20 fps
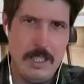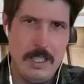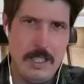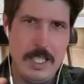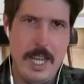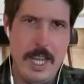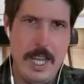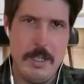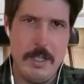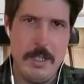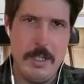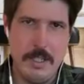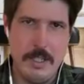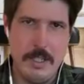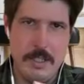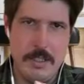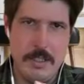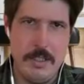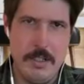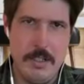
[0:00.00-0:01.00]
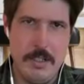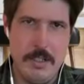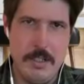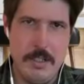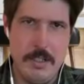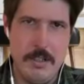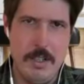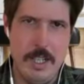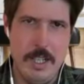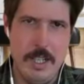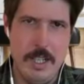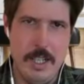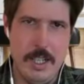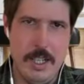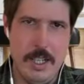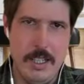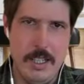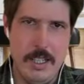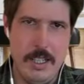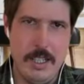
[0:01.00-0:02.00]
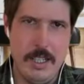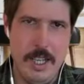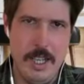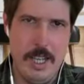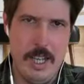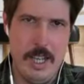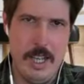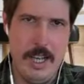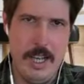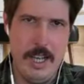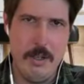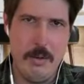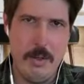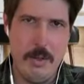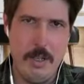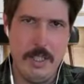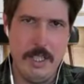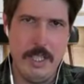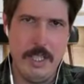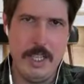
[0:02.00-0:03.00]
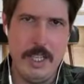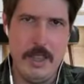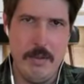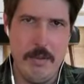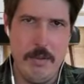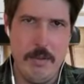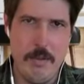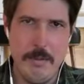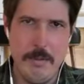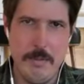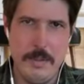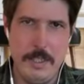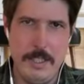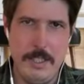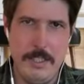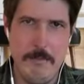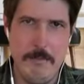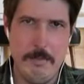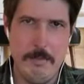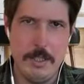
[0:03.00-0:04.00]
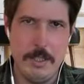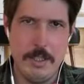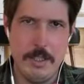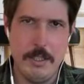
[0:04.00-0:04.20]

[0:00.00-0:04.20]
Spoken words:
damages. So how quickly can the Form team